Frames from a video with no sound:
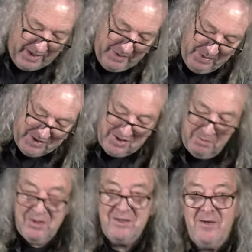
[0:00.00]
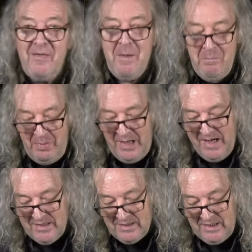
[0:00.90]
Maybe someone got their
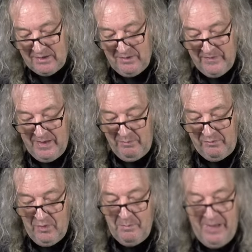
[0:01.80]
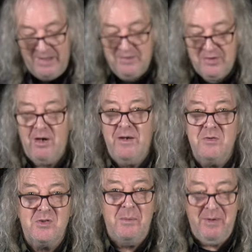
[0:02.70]
beard stuck on there before the paint dried or
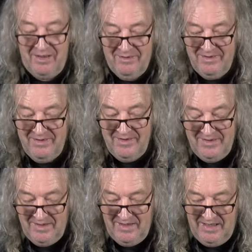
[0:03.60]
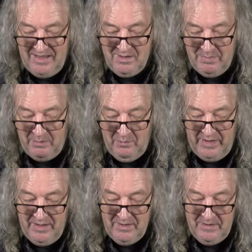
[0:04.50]
something. That's a bit
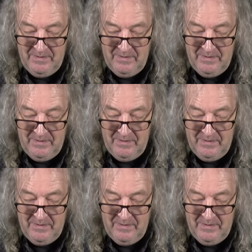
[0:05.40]
weird.